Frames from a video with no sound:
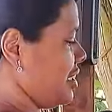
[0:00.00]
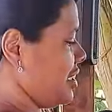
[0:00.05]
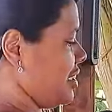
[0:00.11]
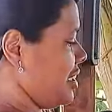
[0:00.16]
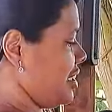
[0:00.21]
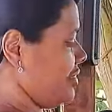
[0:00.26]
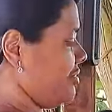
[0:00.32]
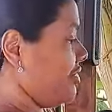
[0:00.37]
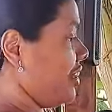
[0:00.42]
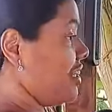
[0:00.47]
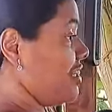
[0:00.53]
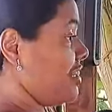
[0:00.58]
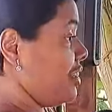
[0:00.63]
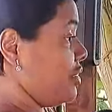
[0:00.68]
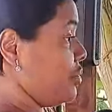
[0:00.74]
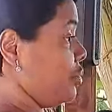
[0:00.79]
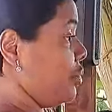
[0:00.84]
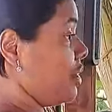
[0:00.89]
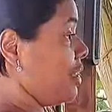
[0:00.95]
the, first
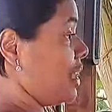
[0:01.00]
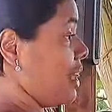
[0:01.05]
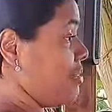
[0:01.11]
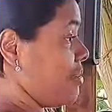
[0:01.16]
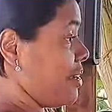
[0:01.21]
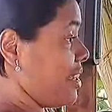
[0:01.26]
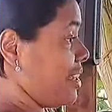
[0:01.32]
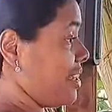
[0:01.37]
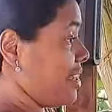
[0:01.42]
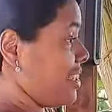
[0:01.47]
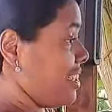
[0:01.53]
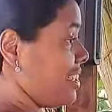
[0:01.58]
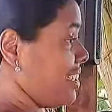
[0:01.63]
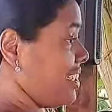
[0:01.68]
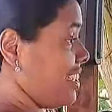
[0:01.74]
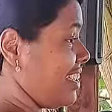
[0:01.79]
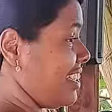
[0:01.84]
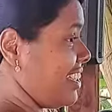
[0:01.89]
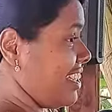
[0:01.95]
the root coming,
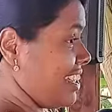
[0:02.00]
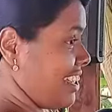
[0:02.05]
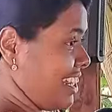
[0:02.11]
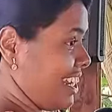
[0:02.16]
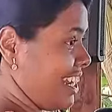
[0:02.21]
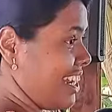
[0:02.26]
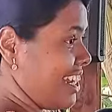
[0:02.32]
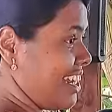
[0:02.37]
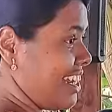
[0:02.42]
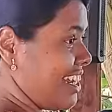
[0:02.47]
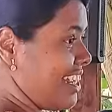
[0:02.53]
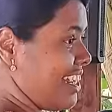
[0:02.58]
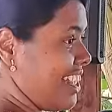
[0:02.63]
correct?